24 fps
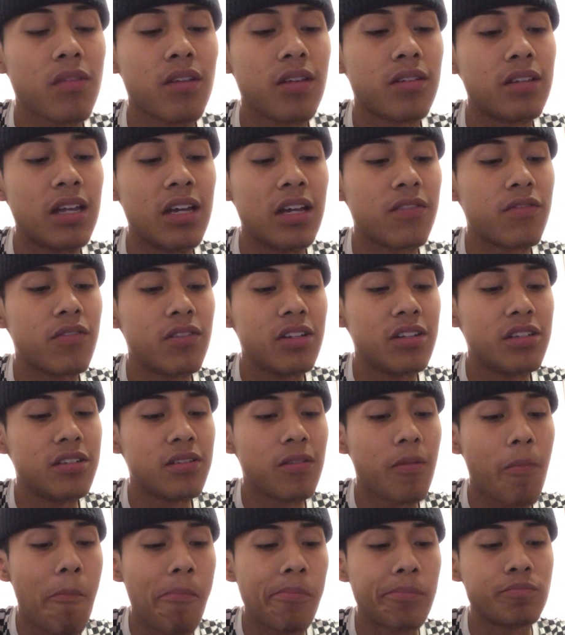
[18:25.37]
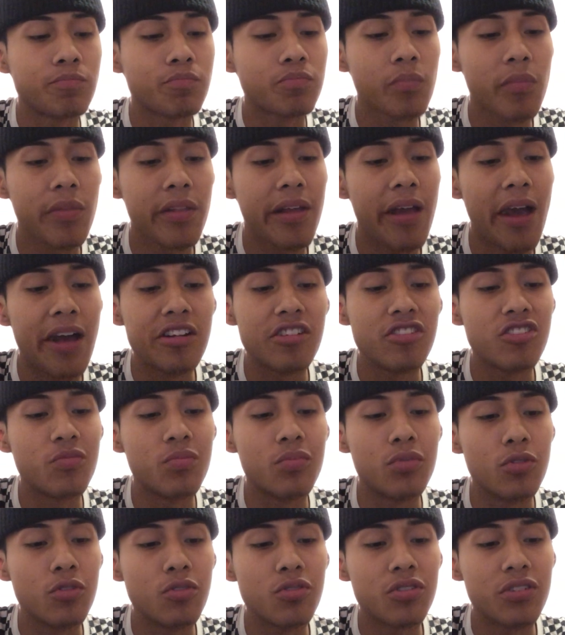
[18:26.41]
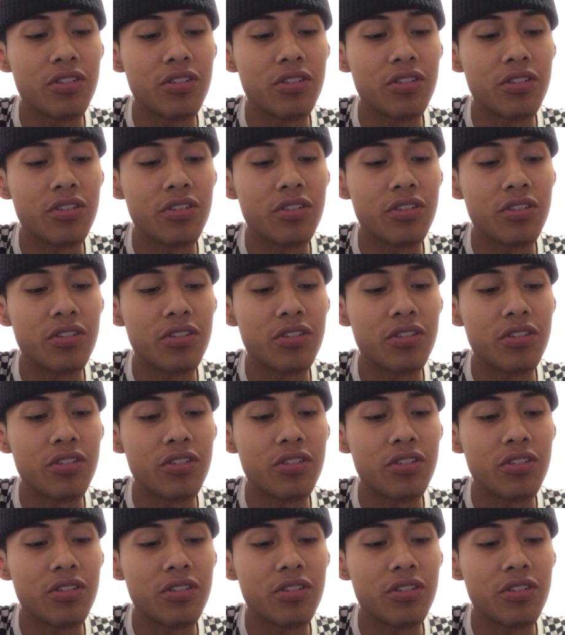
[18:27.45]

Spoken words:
Thankfully, I just bruised